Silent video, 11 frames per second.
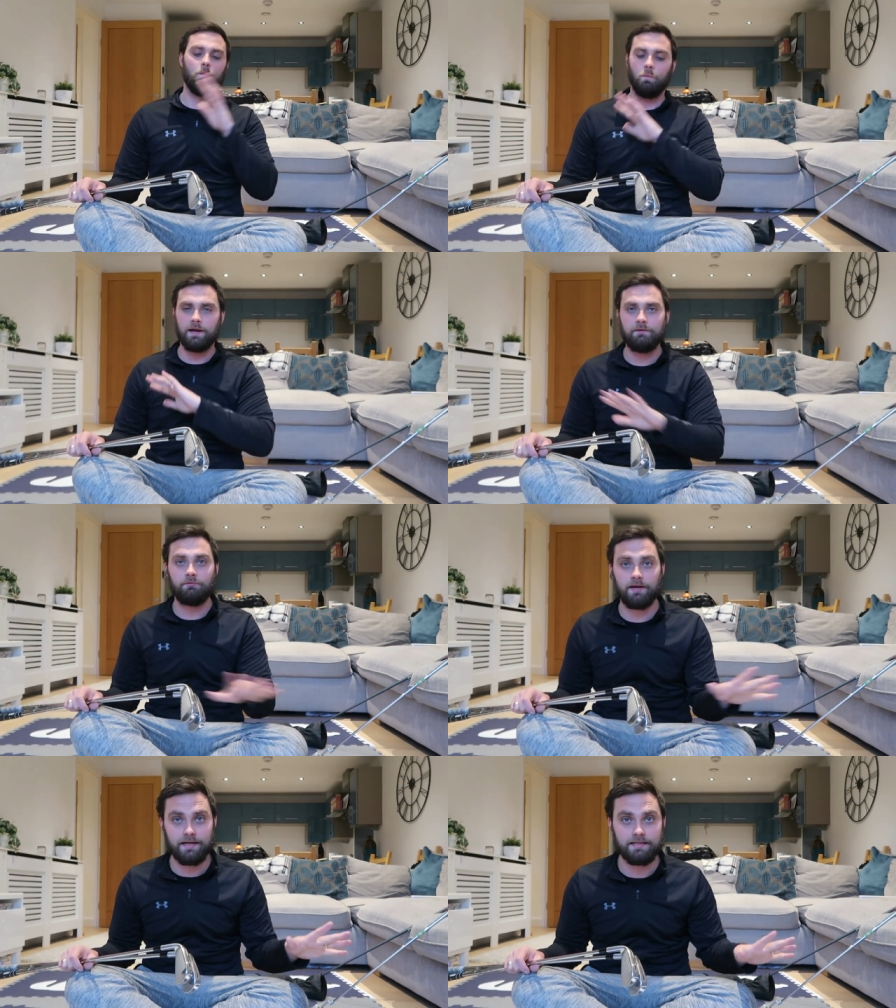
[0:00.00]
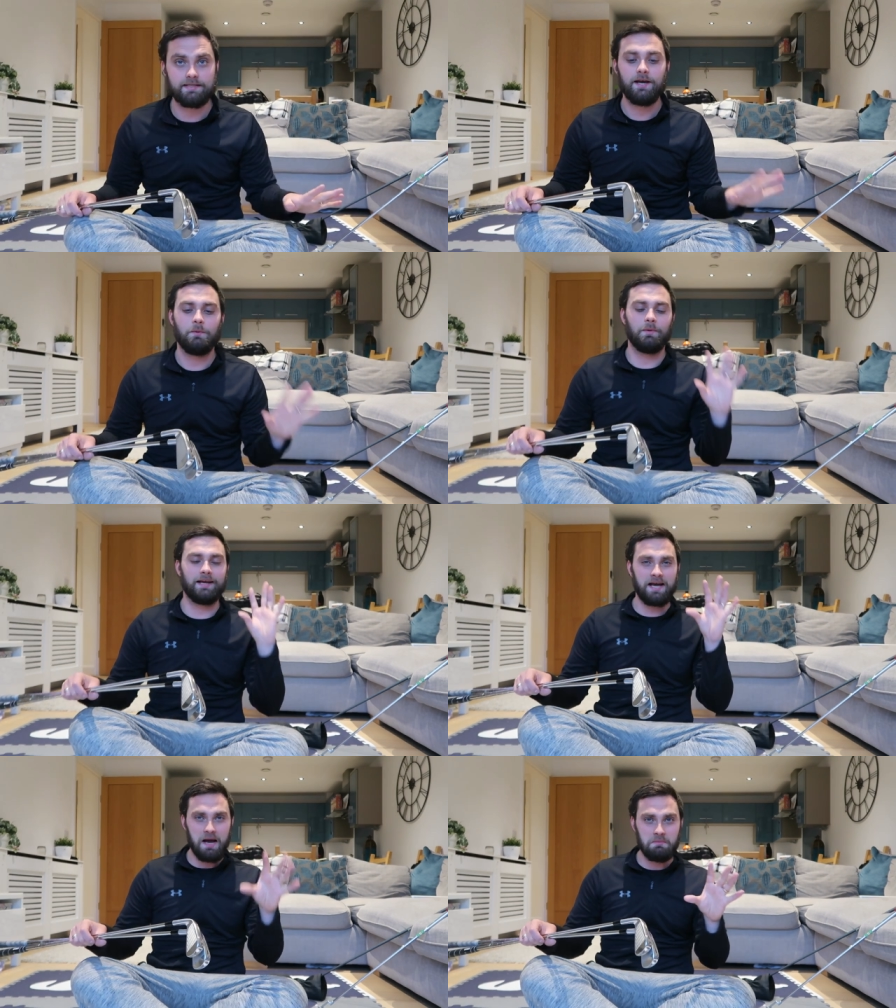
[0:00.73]
whatever it is,
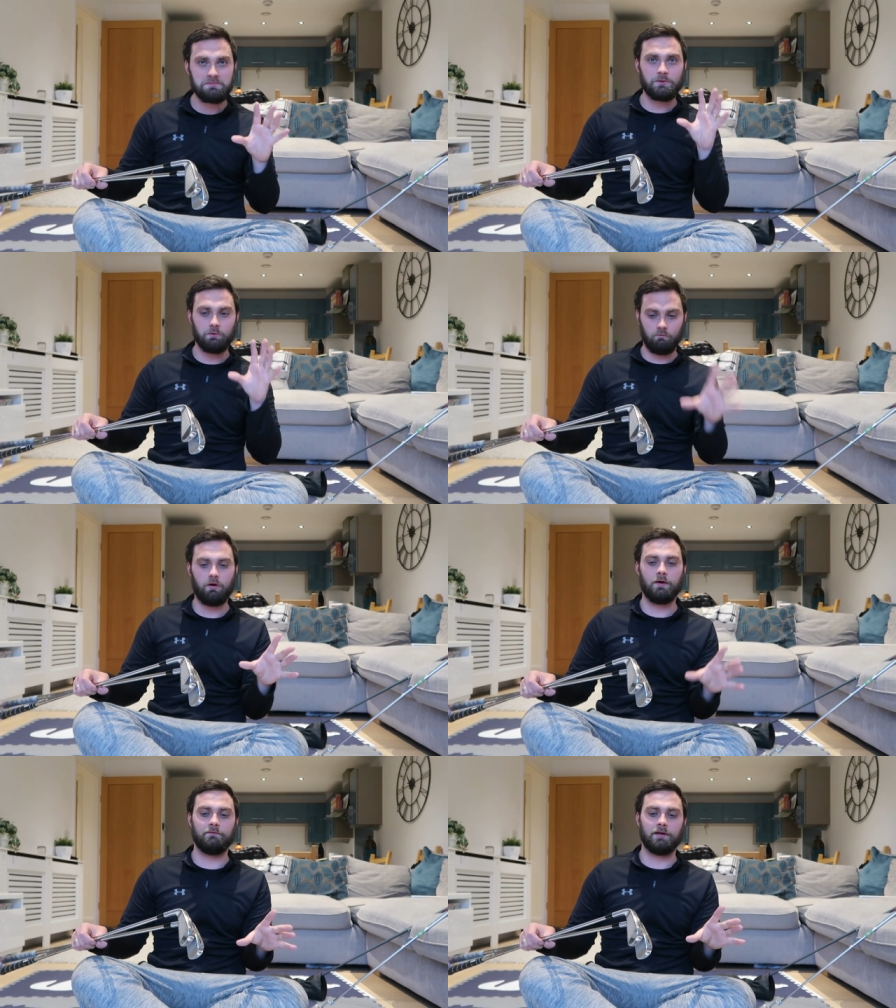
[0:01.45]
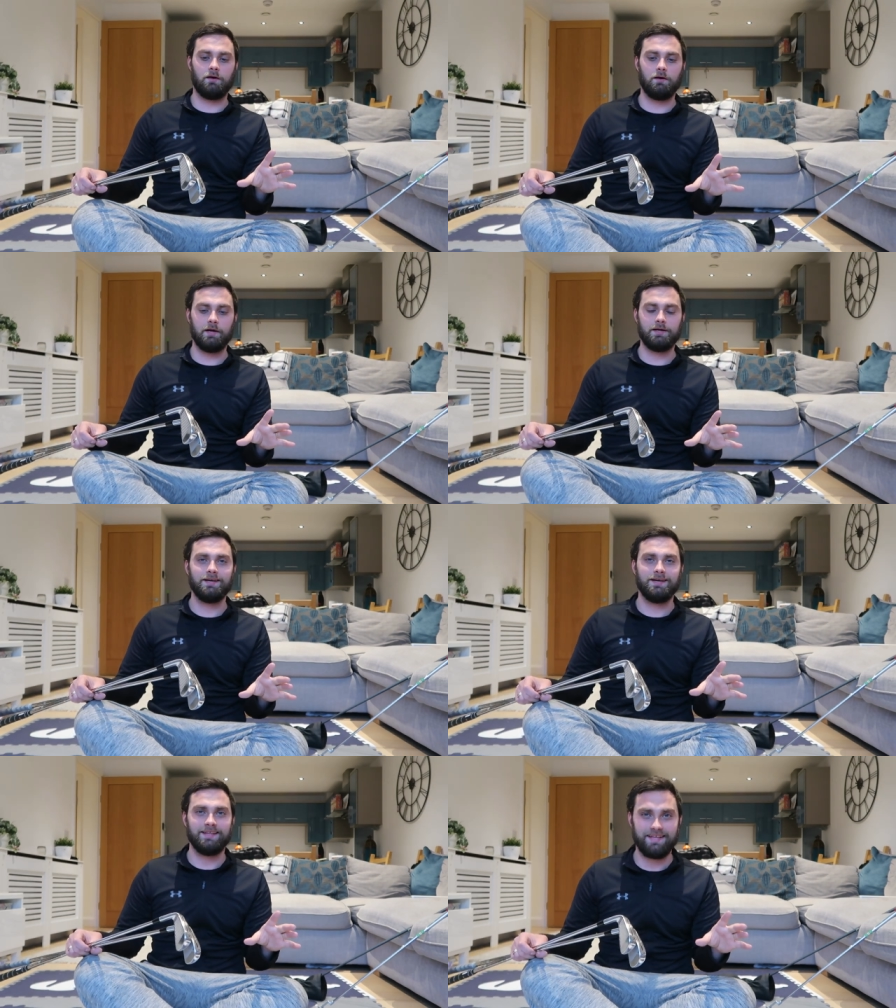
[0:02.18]
when it comes to a driving
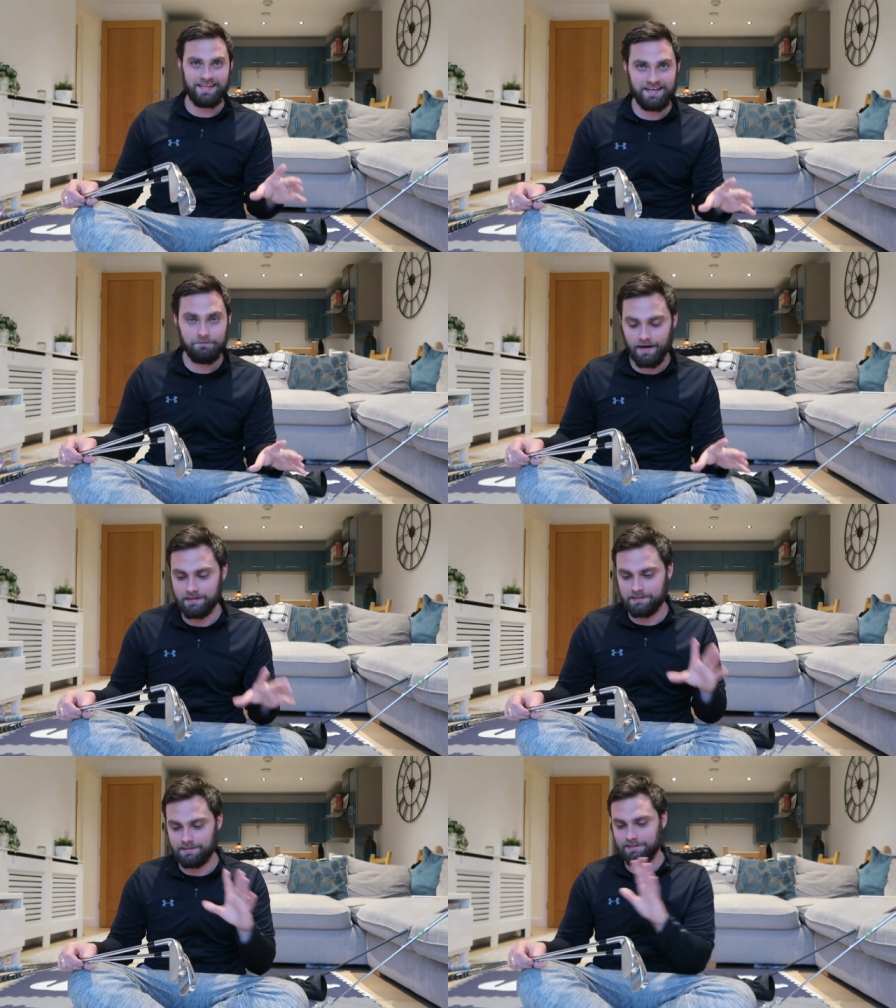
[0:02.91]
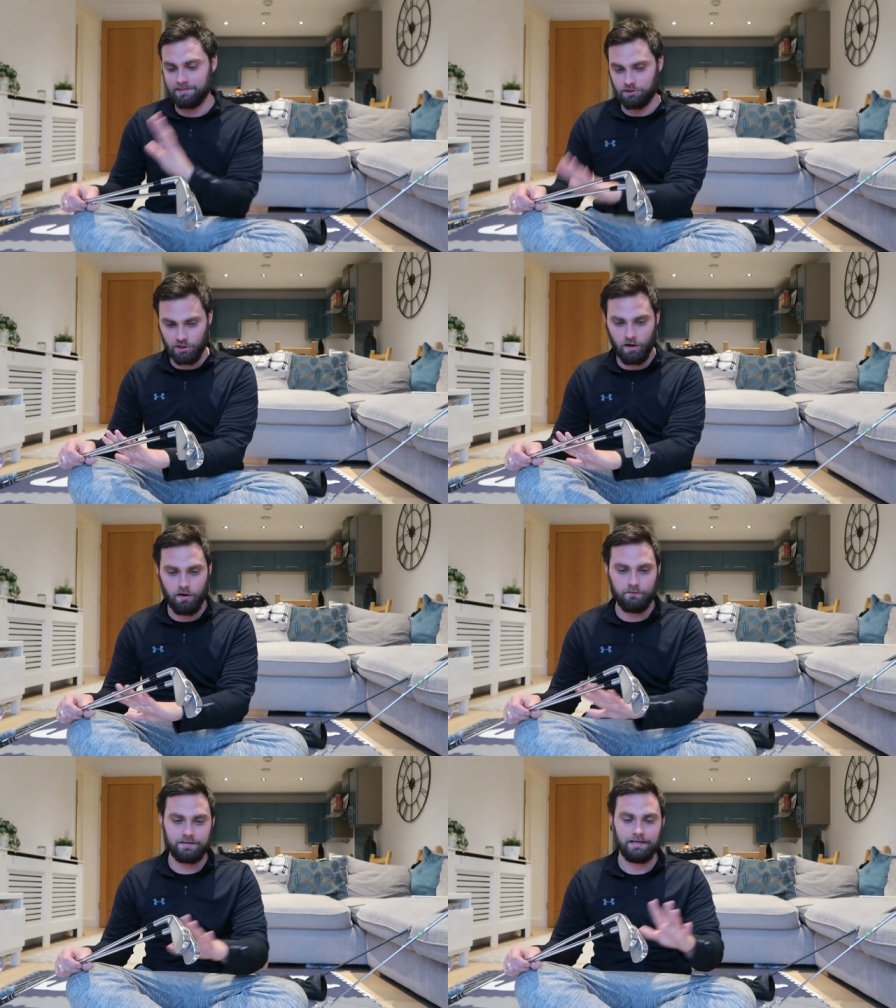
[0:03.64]
iron, the key factors is the
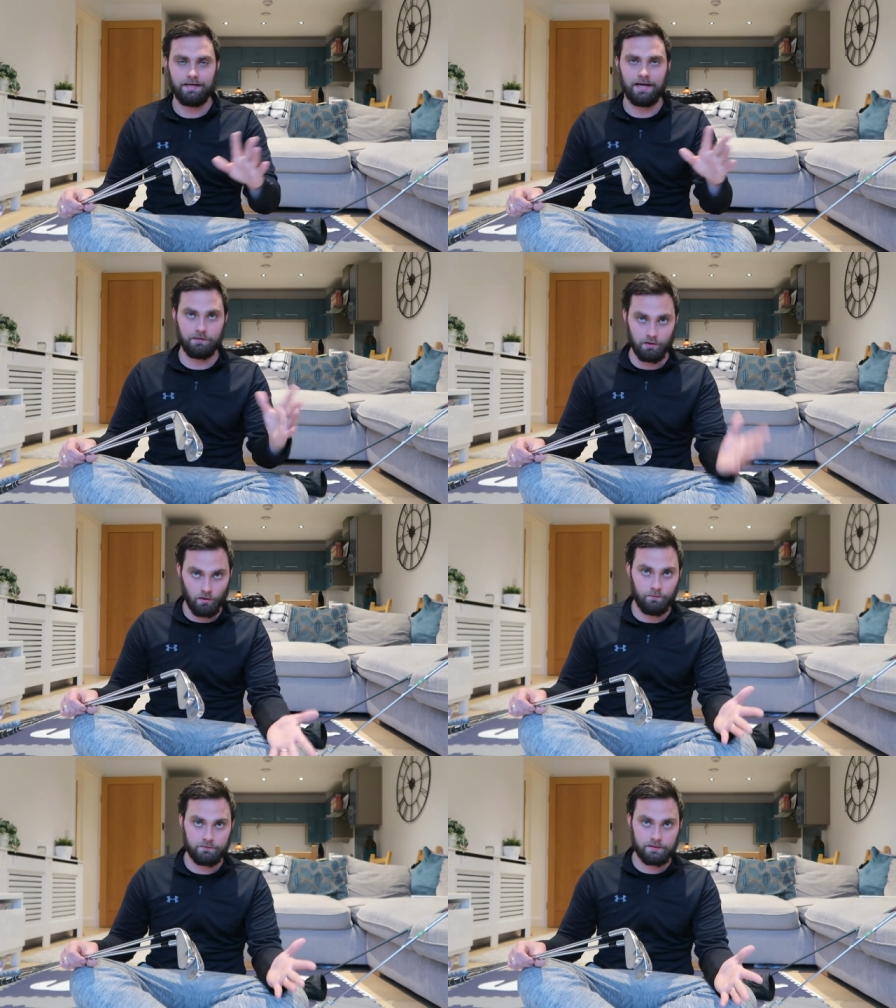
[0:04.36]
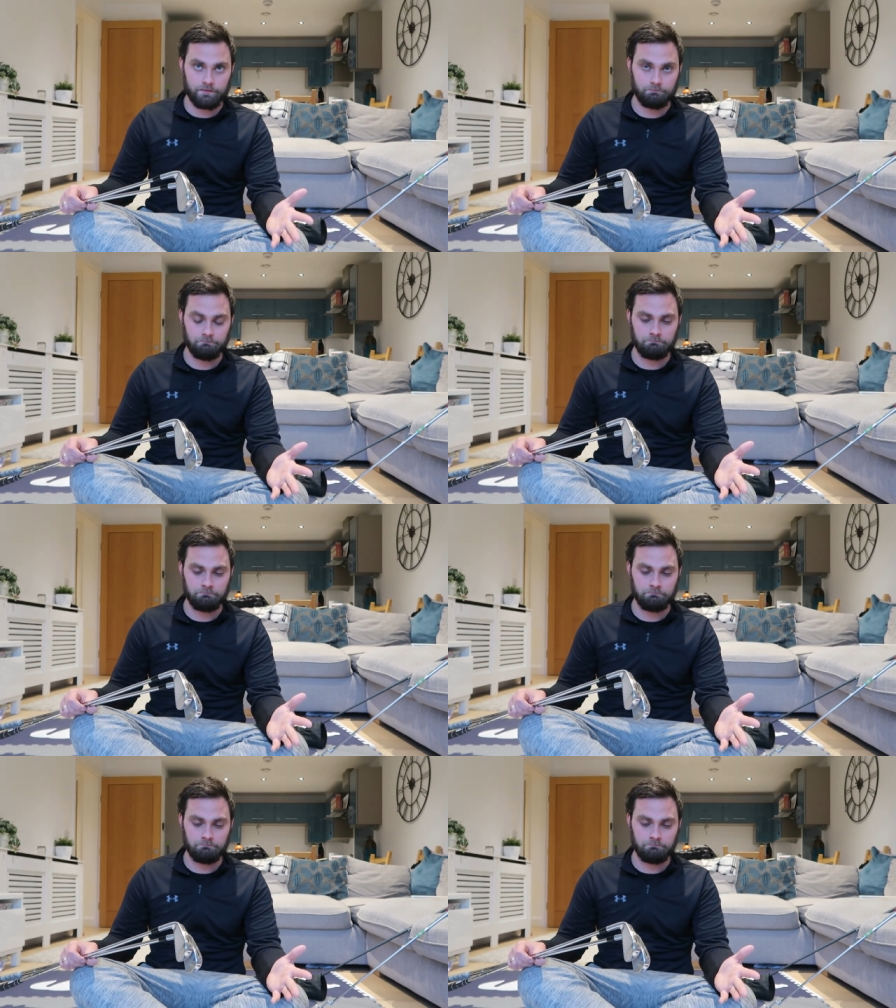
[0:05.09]
shaft and the loft.